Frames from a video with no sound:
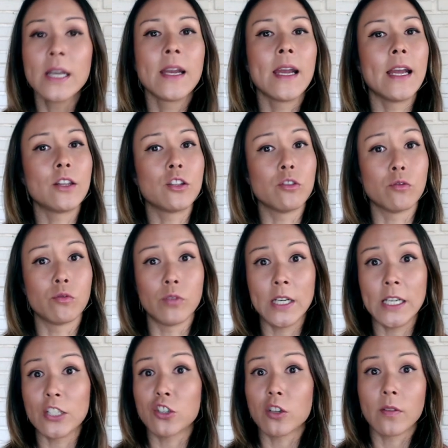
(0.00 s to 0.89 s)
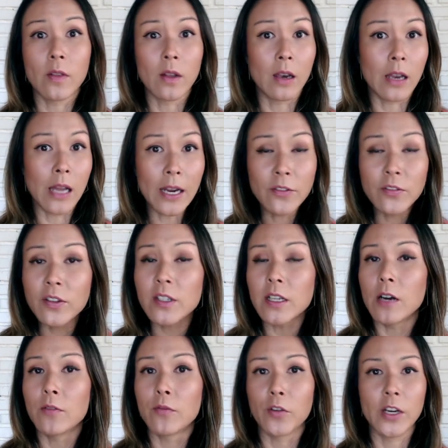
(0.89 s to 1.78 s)
and to reach the
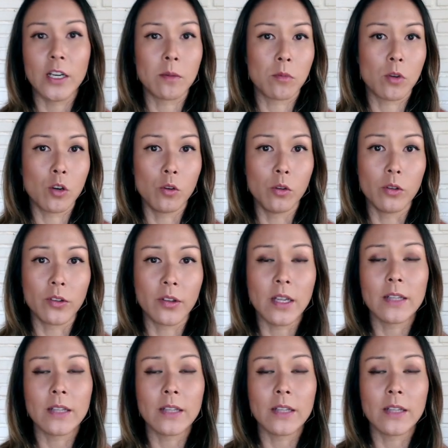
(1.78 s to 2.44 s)
lifestyle freedom goals